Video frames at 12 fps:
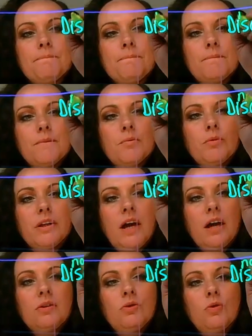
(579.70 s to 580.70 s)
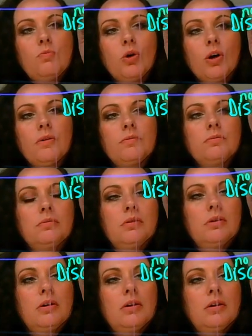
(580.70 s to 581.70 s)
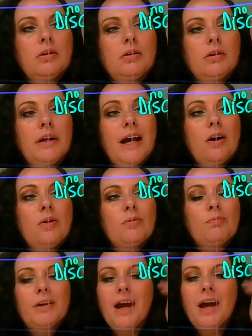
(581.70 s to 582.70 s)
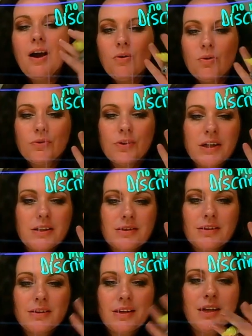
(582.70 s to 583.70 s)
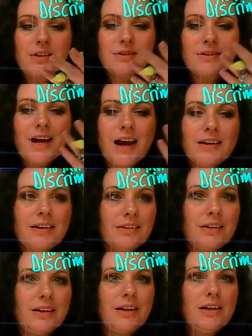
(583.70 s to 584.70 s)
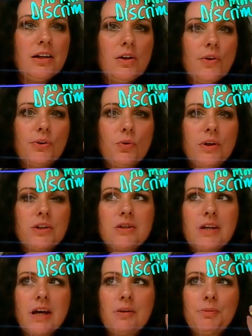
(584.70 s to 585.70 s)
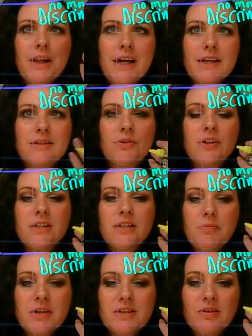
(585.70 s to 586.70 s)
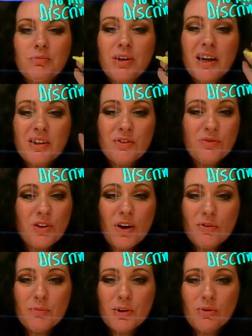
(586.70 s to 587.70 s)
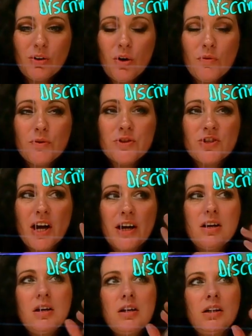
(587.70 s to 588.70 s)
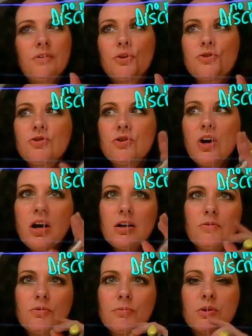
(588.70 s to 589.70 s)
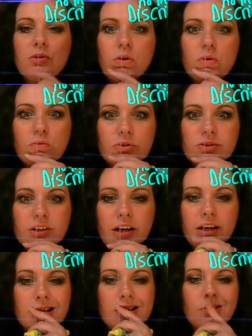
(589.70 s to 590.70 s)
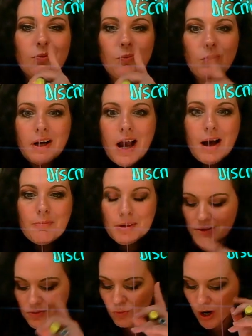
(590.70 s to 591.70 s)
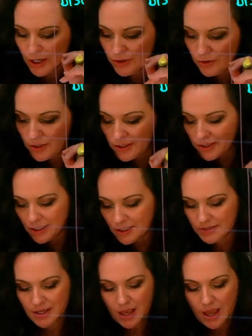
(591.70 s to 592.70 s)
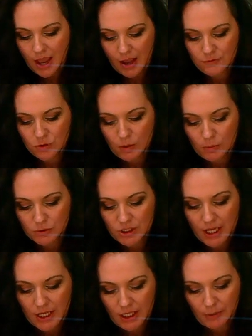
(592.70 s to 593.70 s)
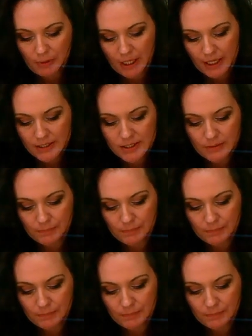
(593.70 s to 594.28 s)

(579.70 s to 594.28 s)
Write that, no more. Now, but how are these things technically going to take place? There needs to be some kind of governmental oversight. If there's not governmental oversight, what happens? Why do these things have trouble taking place?